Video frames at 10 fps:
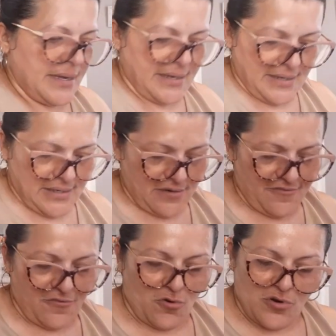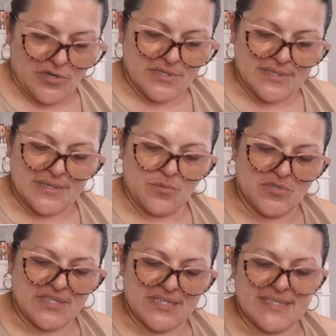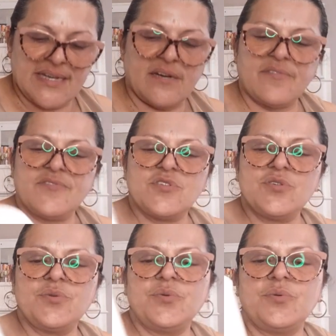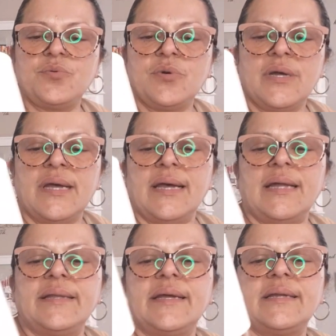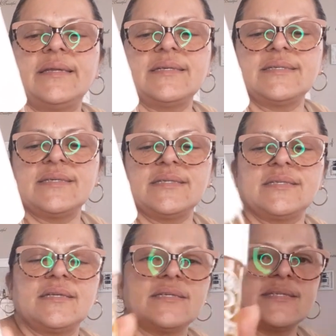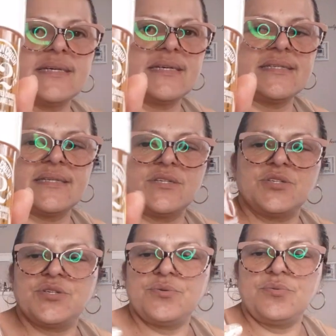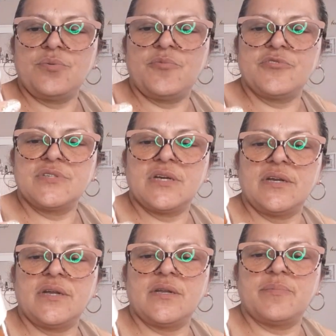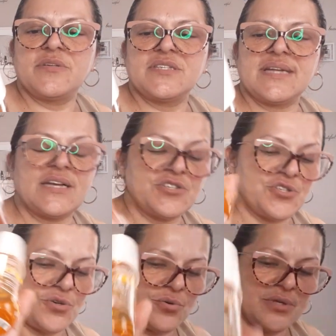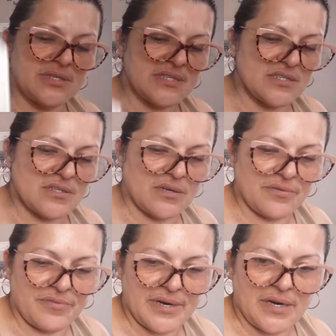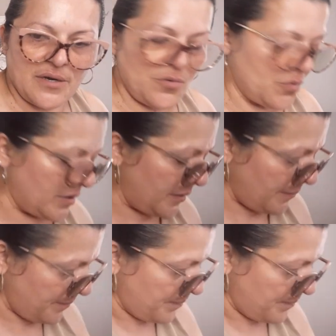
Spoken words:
and of course it was a set of two. And then this is the 62, the Brazilian, the pistachio. This is the regular one.